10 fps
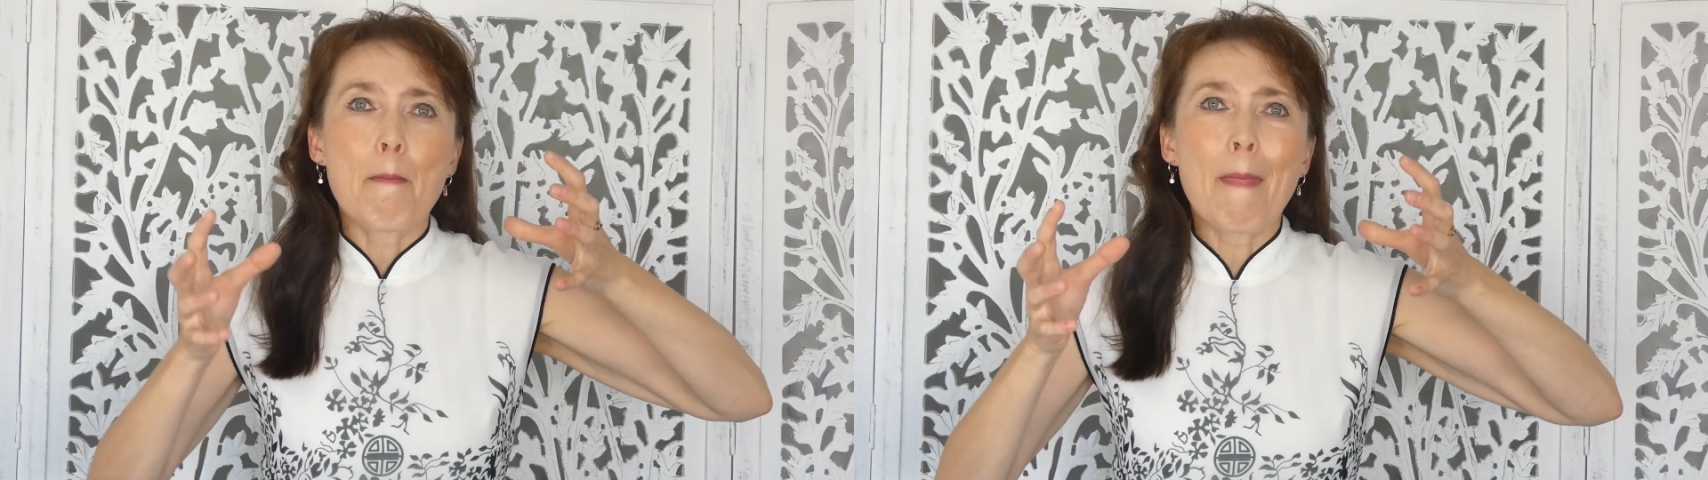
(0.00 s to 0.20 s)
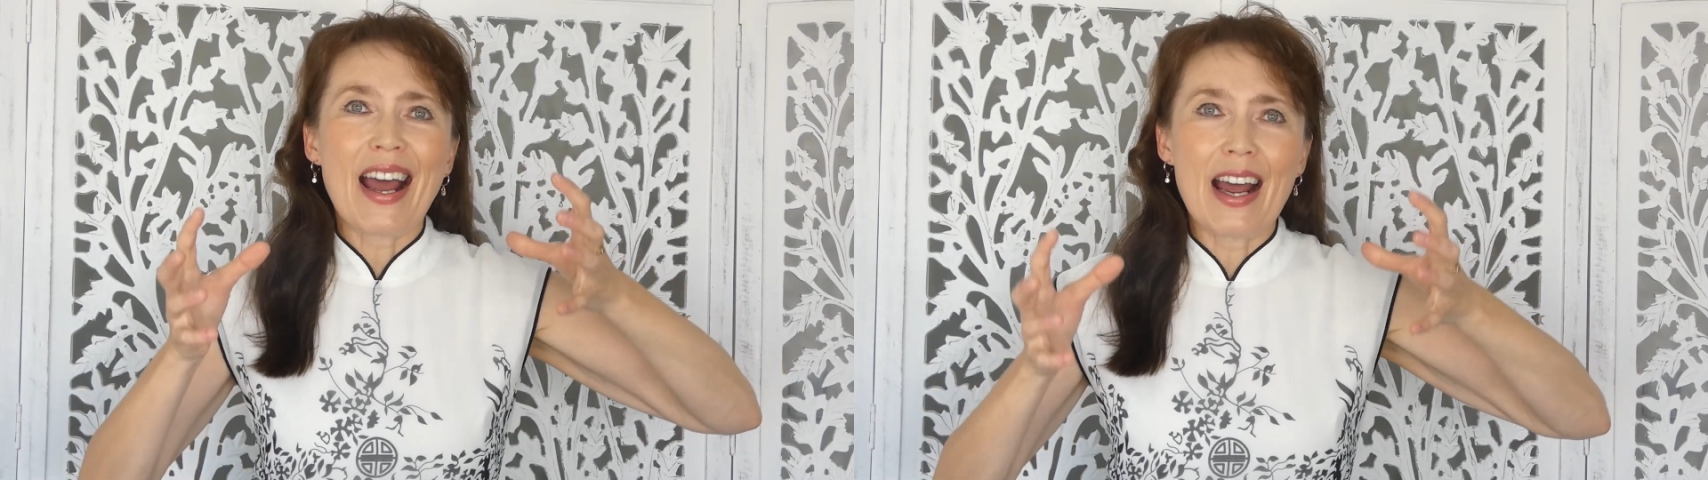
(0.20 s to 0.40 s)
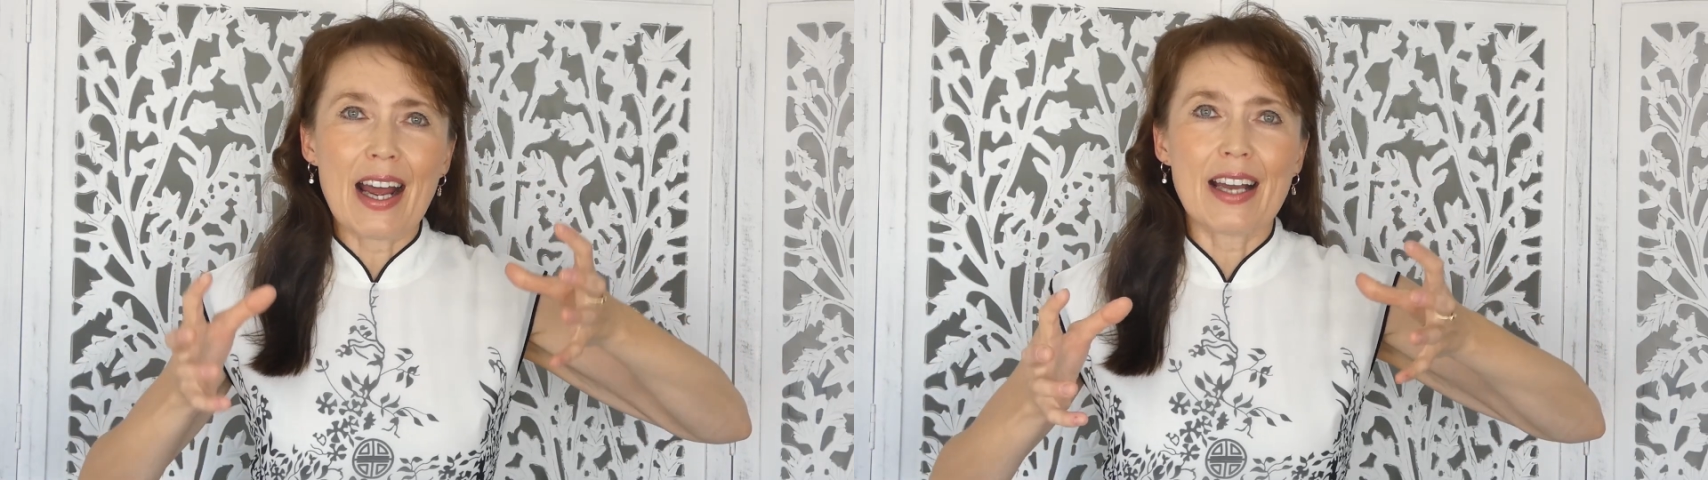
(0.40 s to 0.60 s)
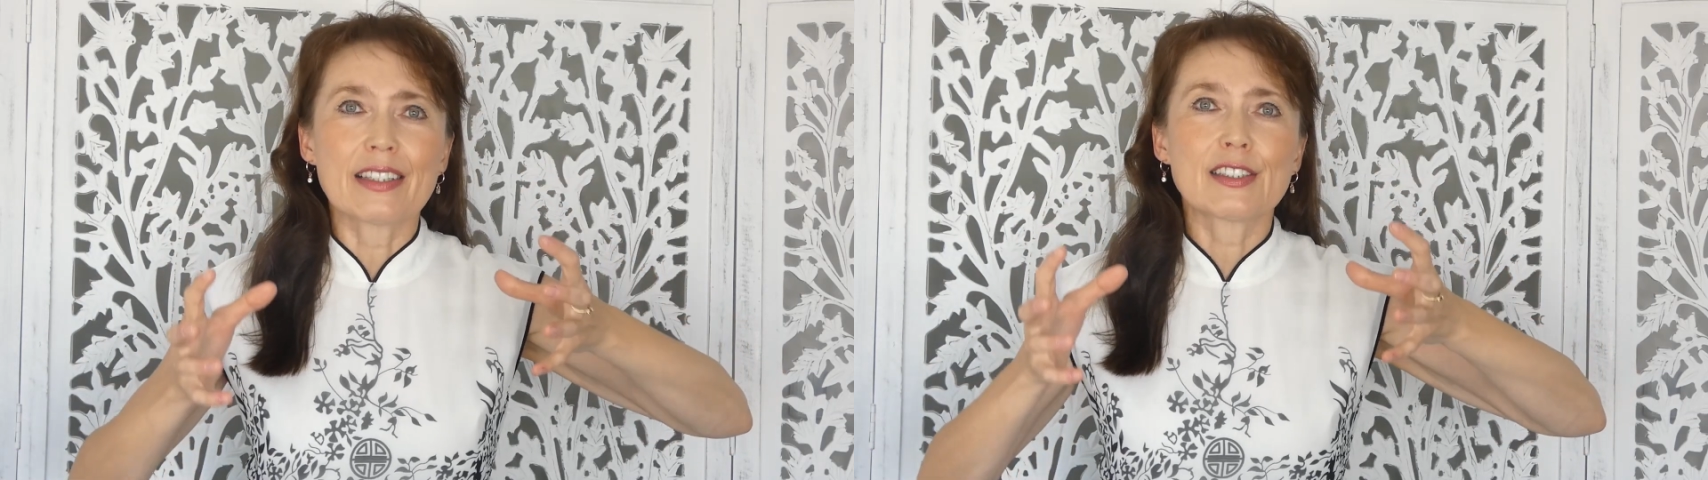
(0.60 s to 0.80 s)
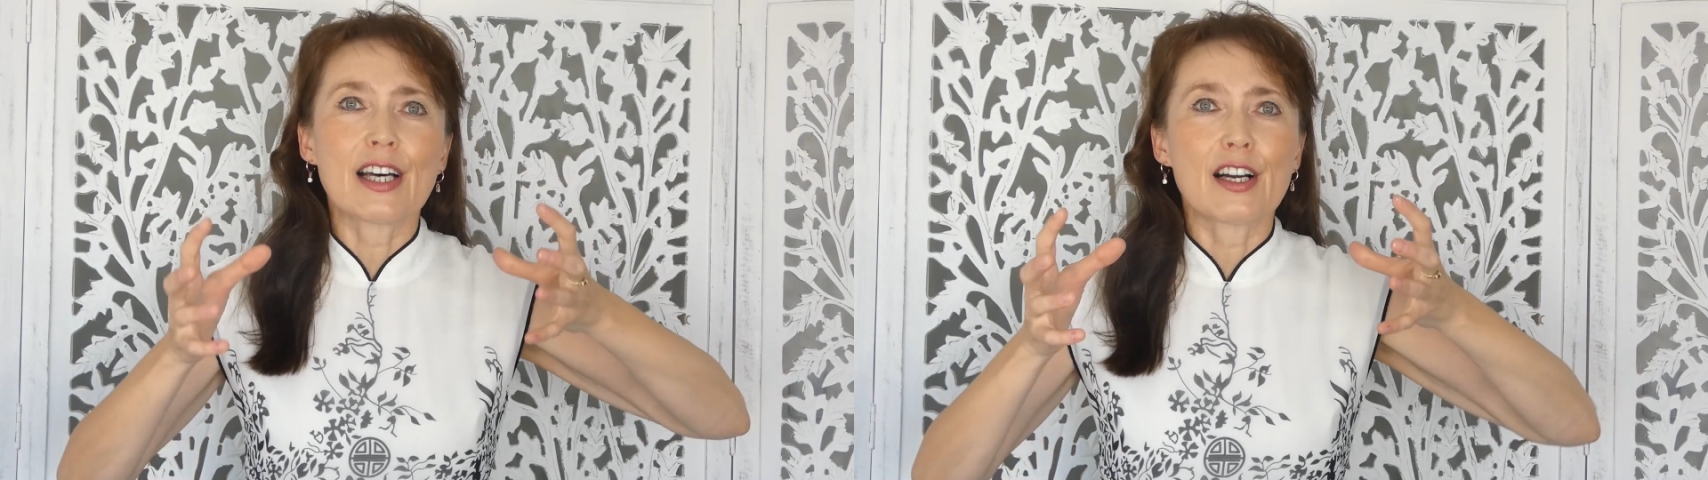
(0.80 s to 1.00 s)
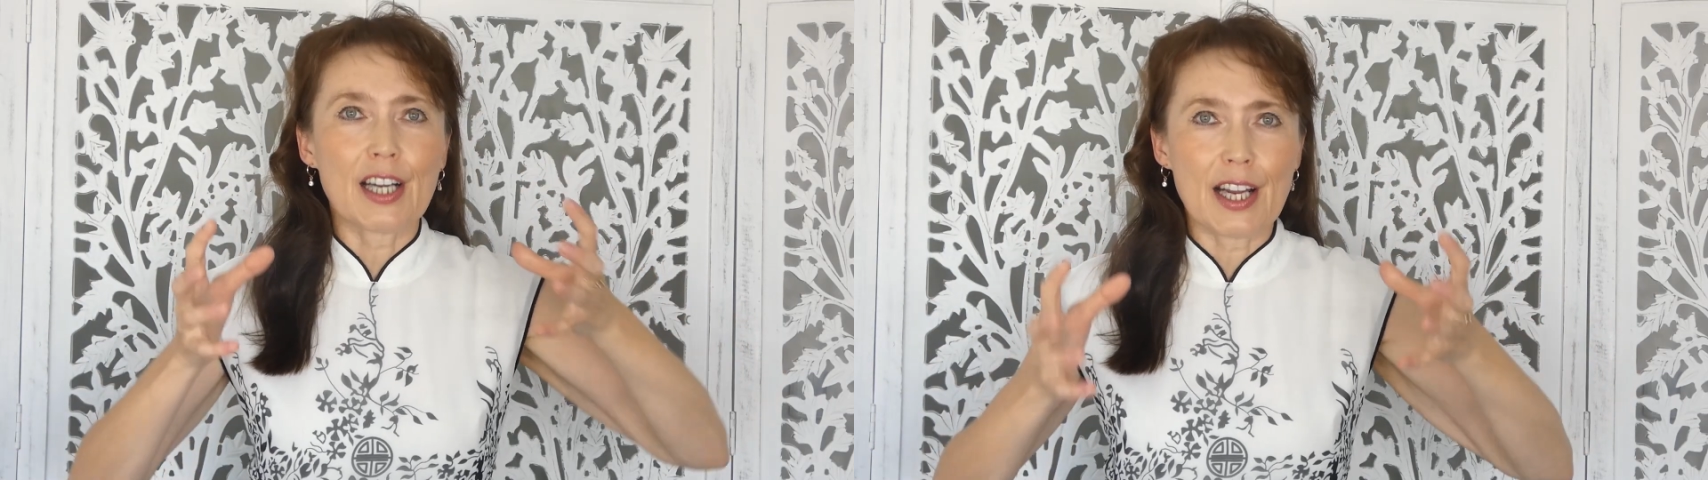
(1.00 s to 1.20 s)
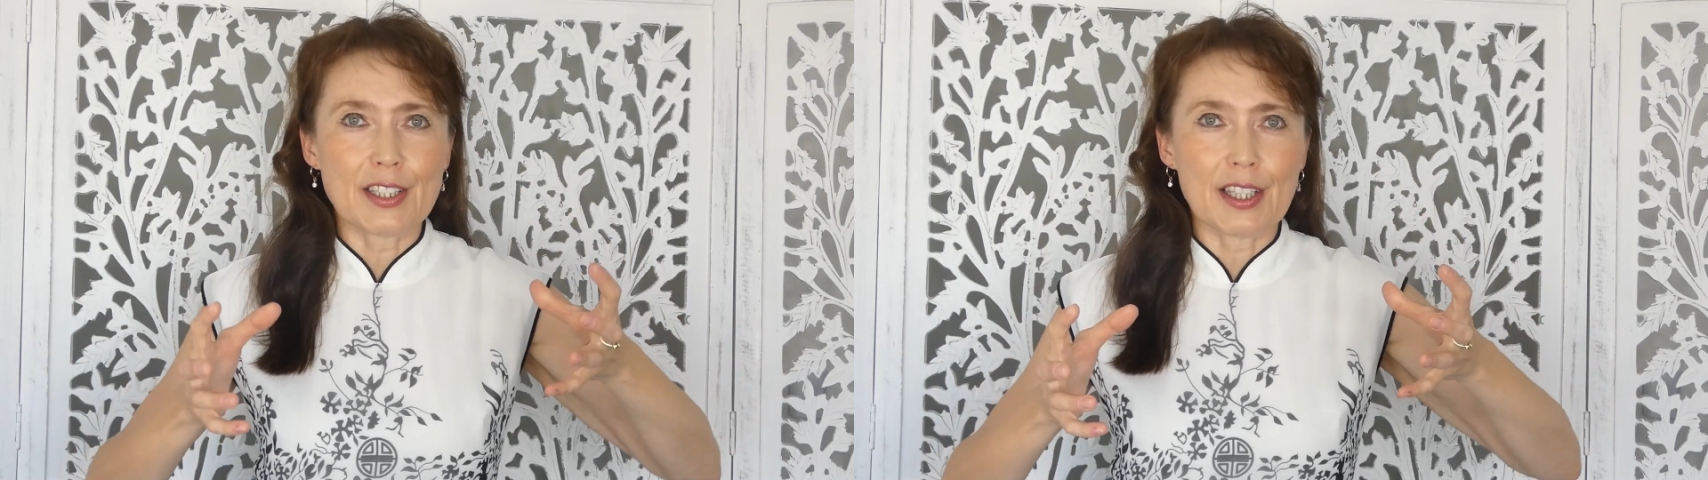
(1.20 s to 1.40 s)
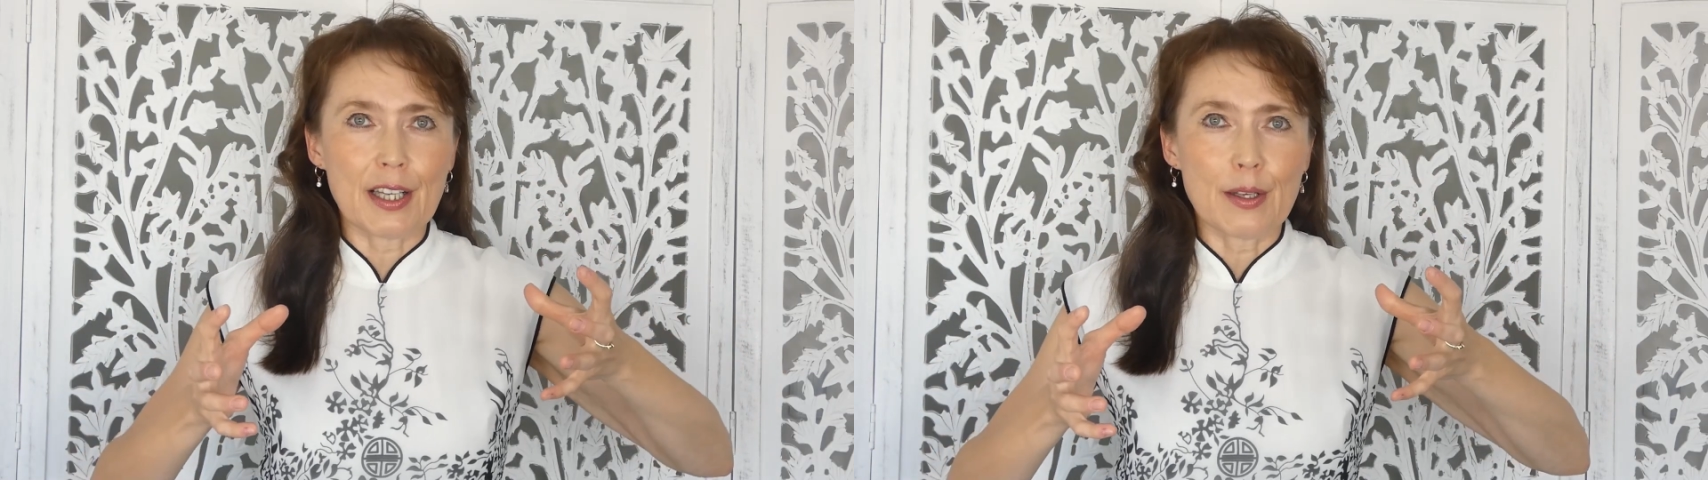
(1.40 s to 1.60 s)
my hands are
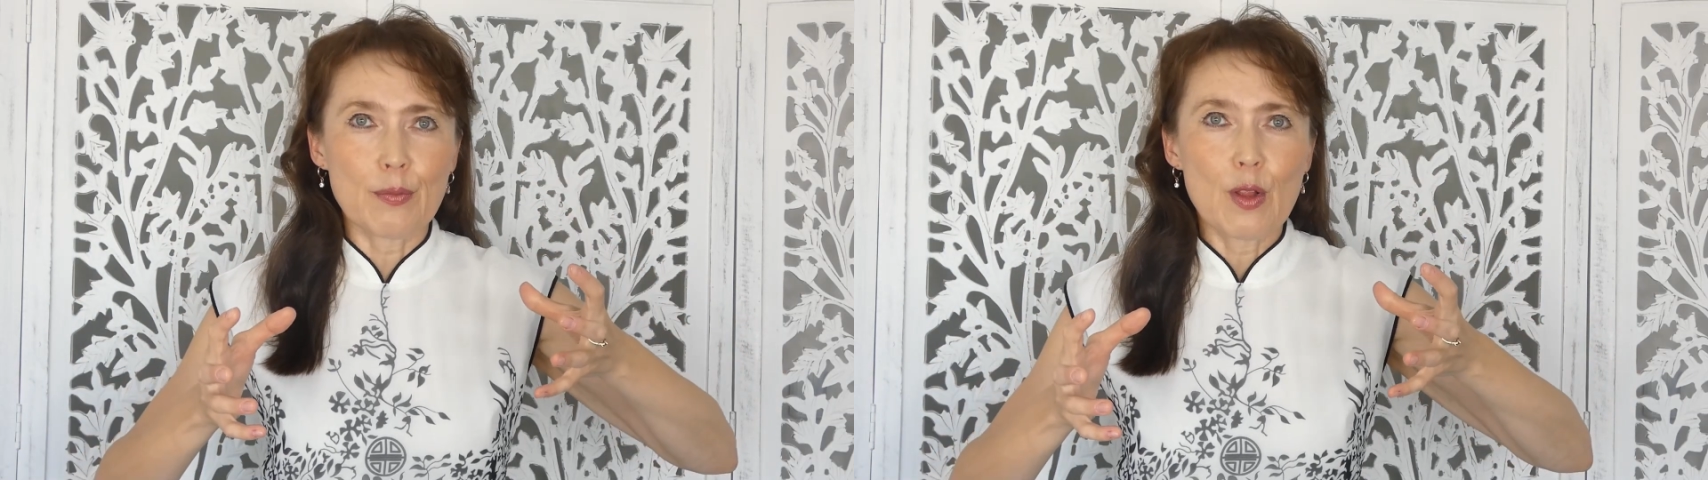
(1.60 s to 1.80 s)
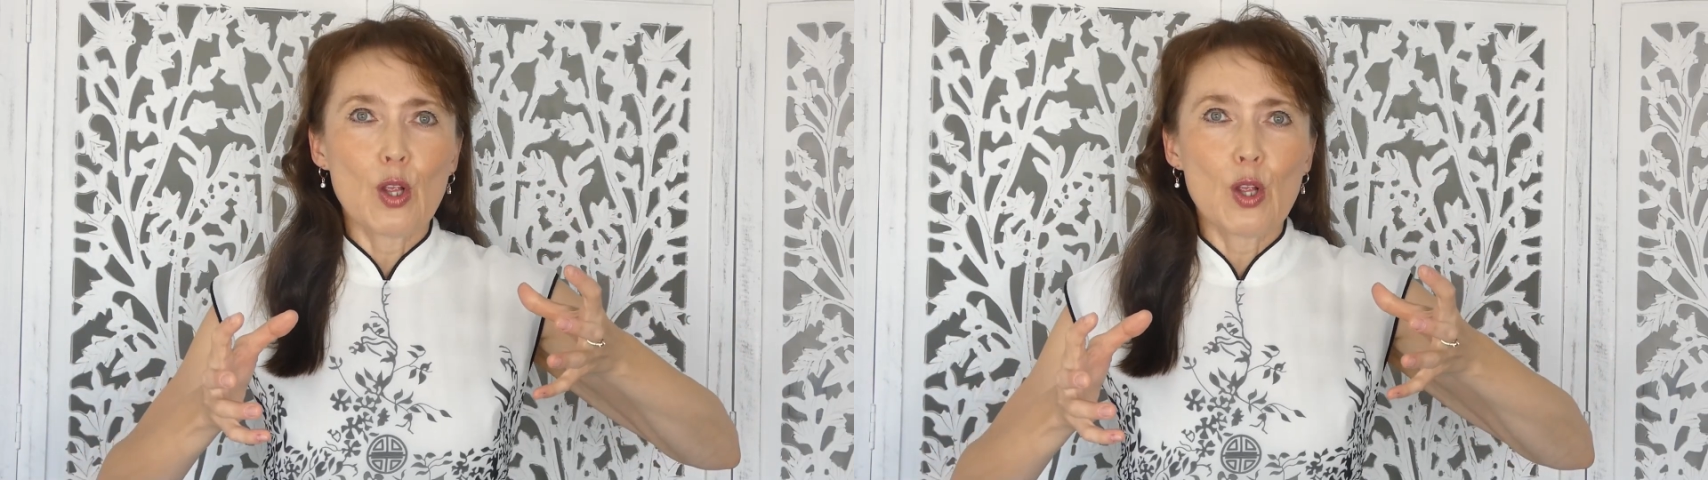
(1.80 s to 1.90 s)
ready